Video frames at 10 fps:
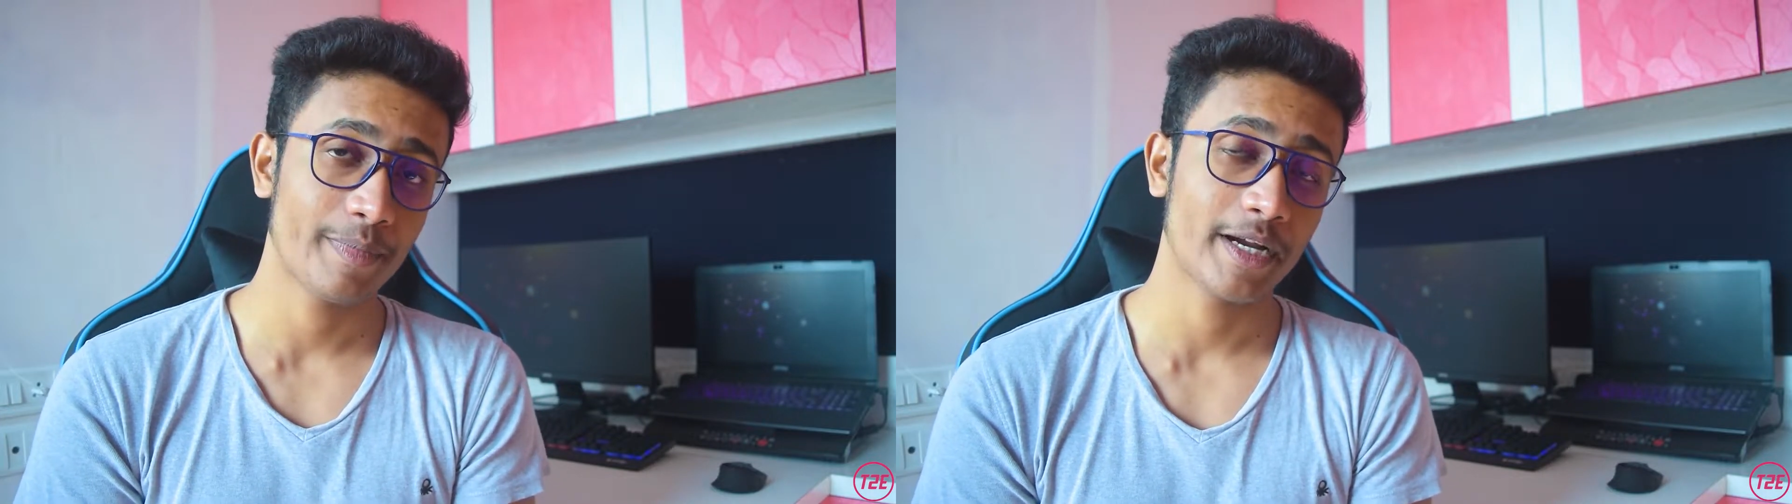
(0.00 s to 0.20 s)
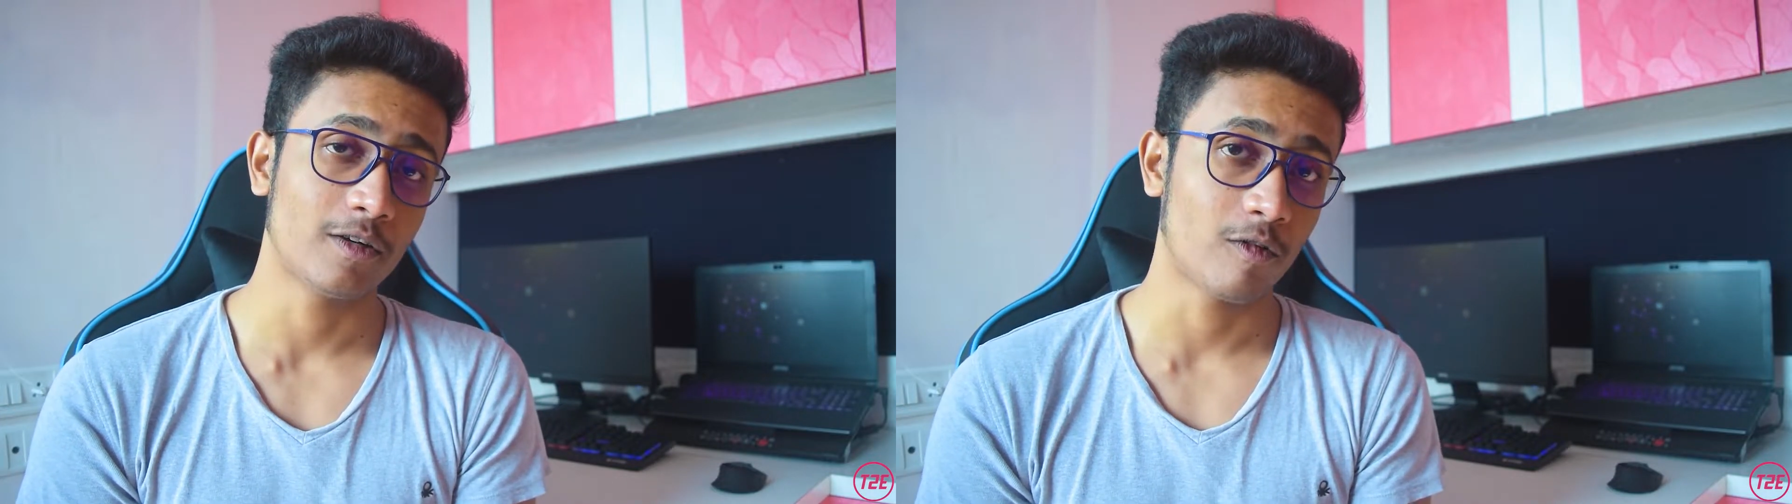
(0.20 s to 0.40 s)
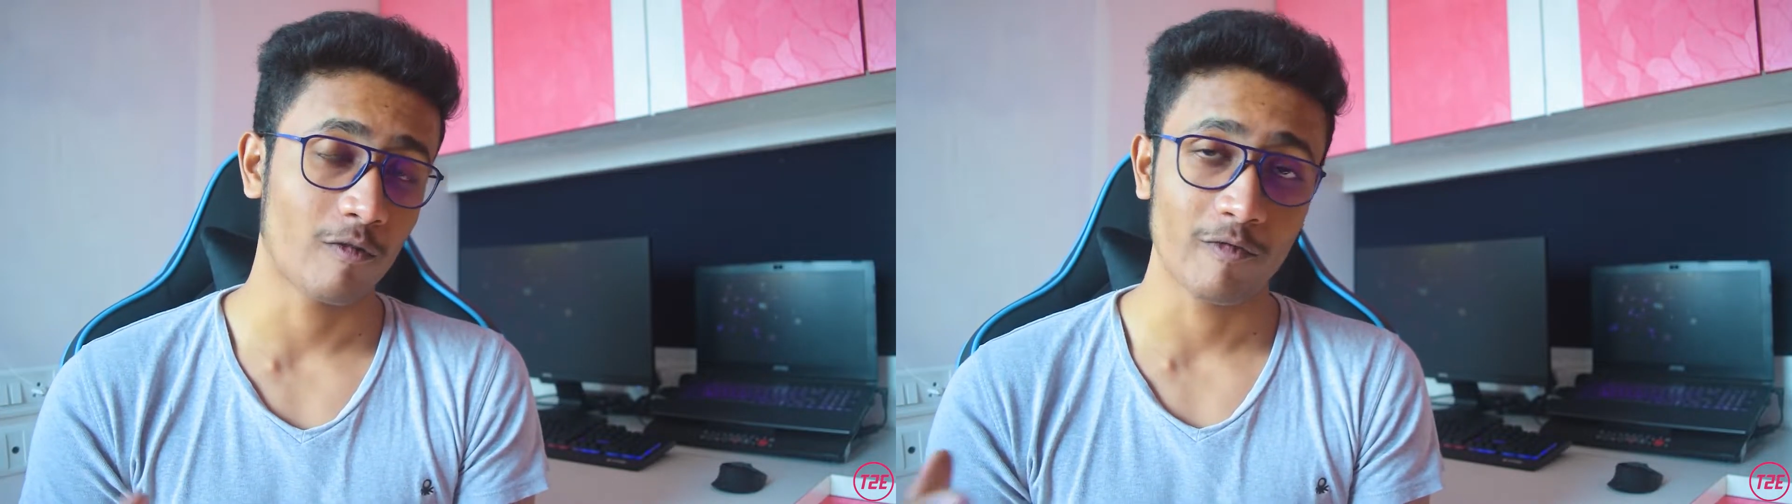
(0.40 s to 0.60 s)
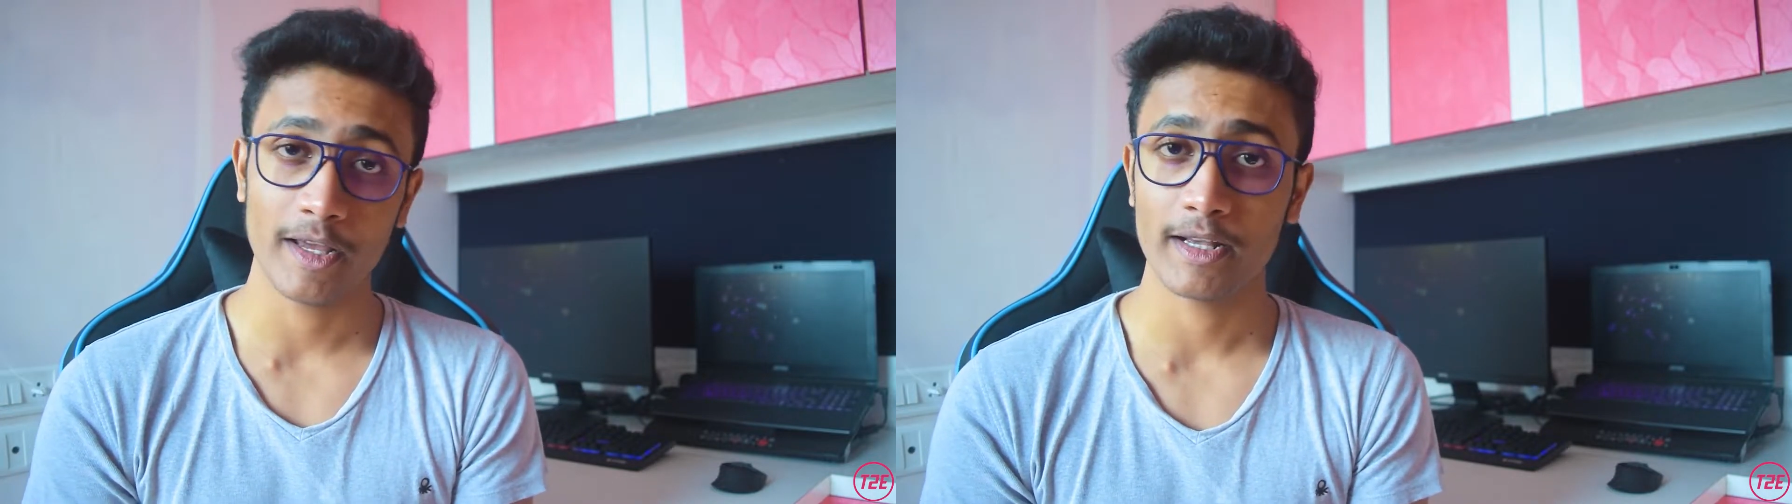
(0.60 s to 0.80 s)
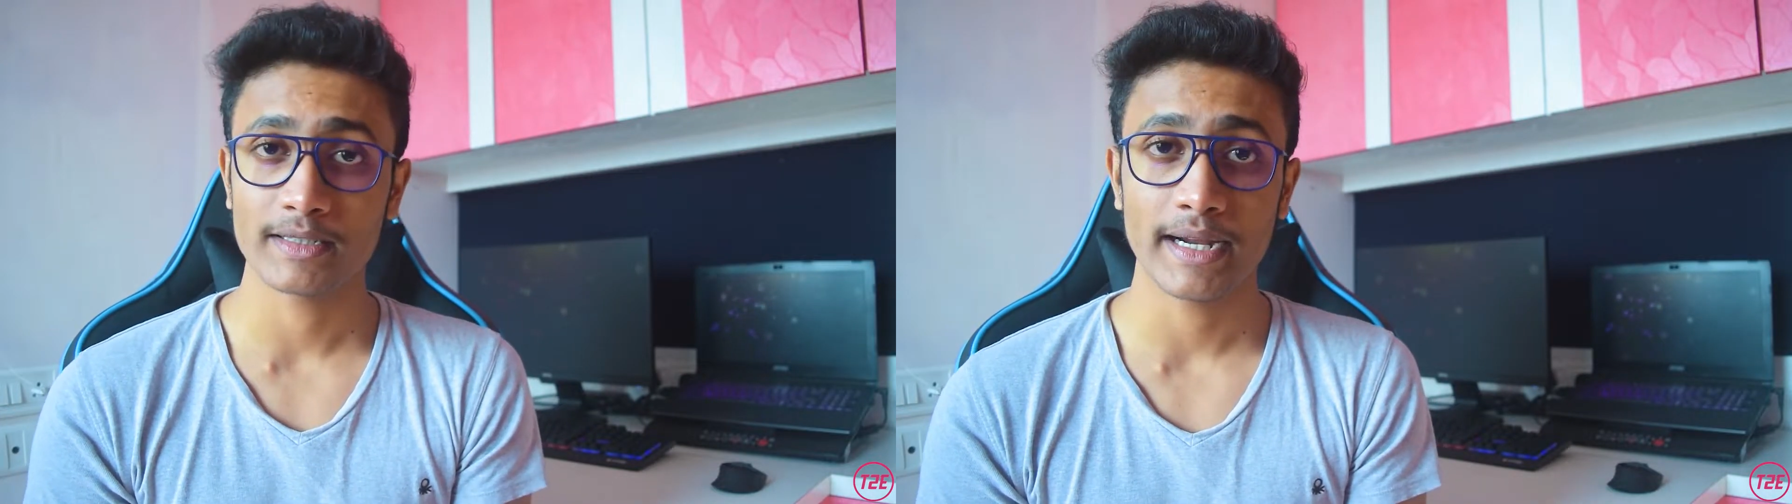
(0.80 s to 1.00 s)
picked from
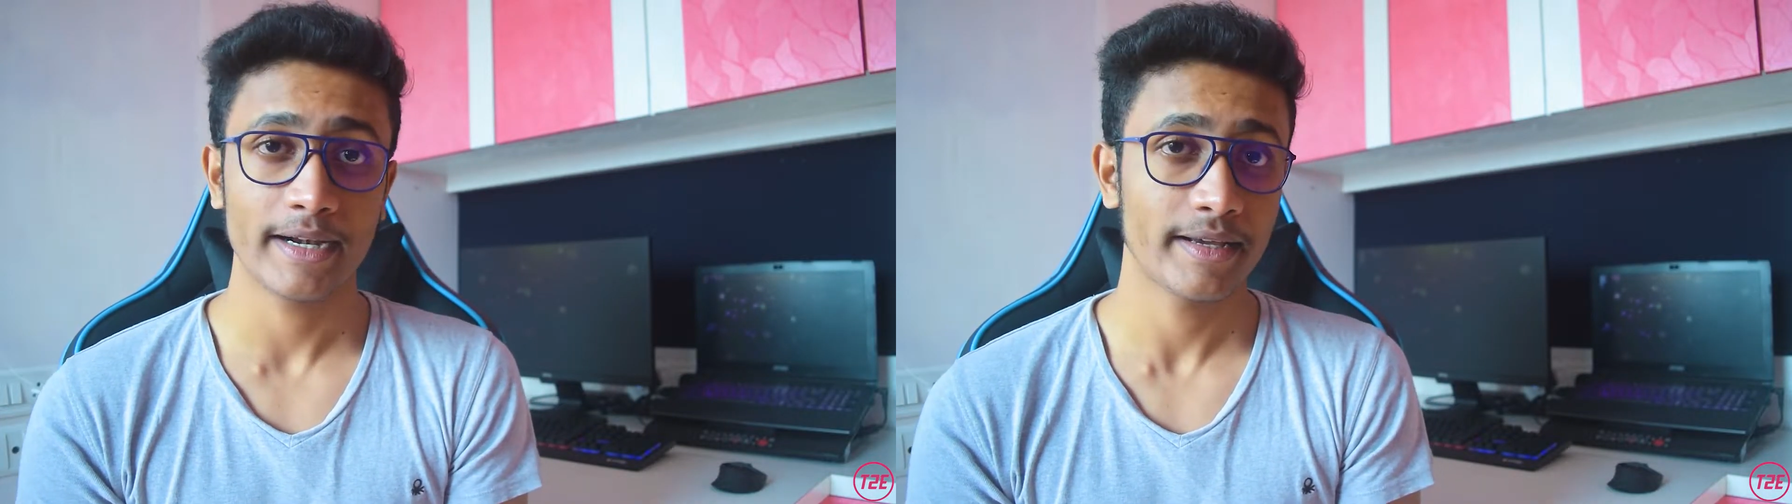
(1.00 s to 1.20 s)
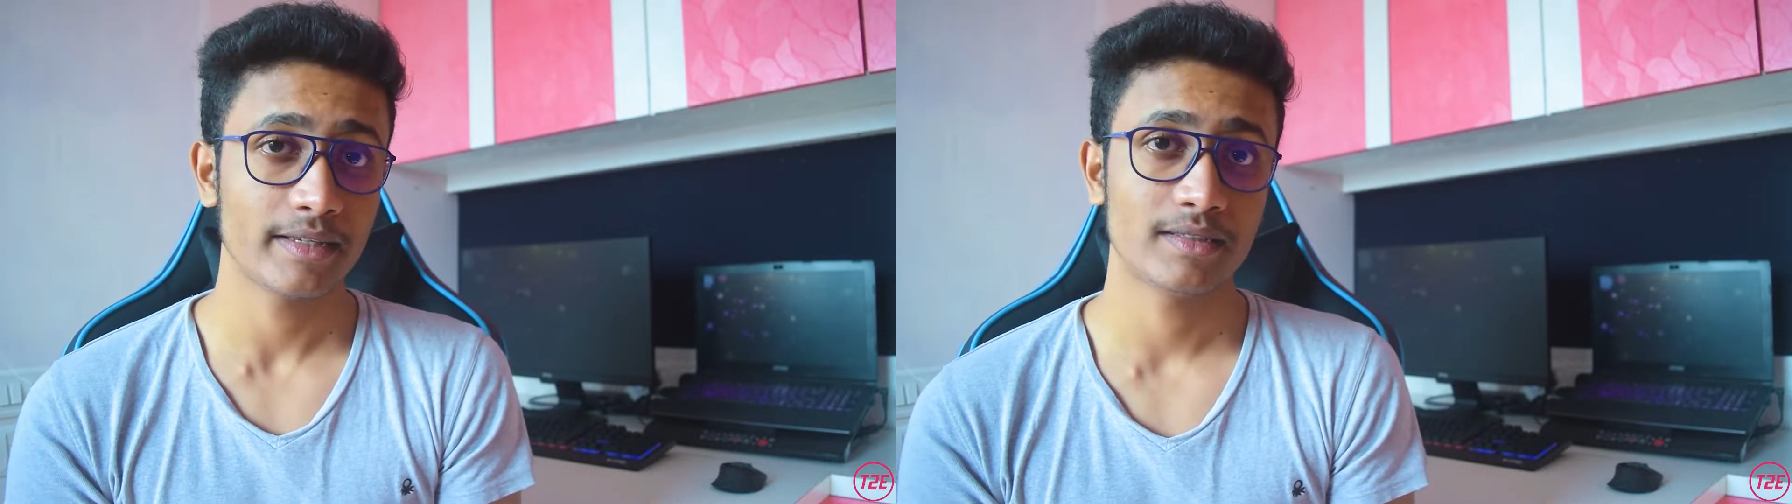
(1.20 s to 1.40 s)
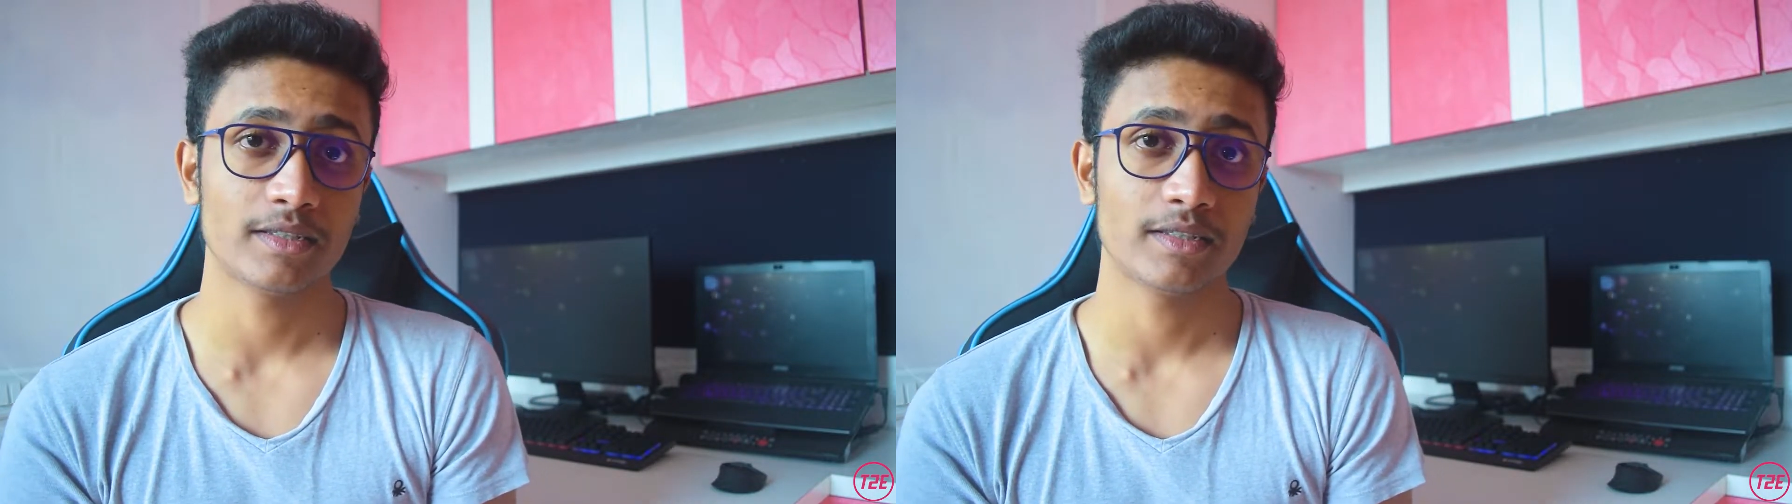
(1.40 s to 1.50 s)
various categories